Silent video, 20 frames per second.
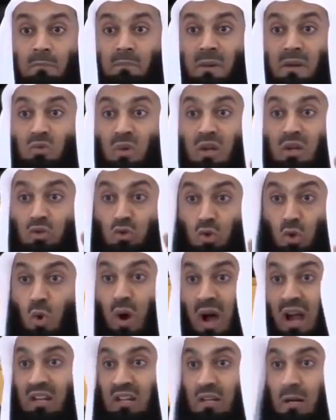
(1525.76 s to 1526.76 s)
it between
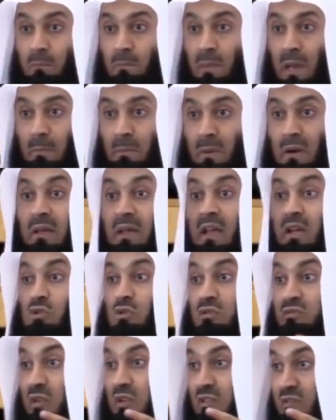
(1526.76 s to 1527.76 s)
200 people
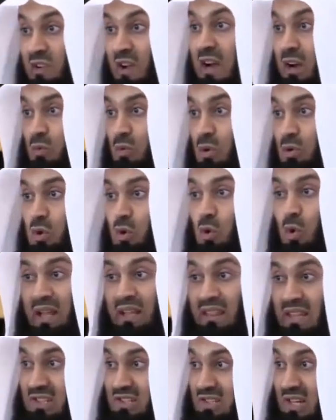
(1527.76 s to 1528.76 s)
to fulfill wudu
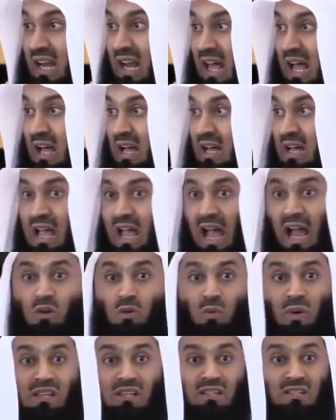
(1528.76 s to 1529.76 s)
and the salah.
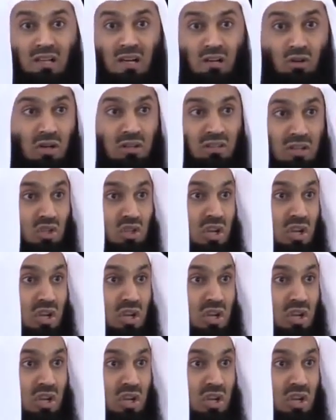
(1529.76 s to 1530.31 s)
And we are still not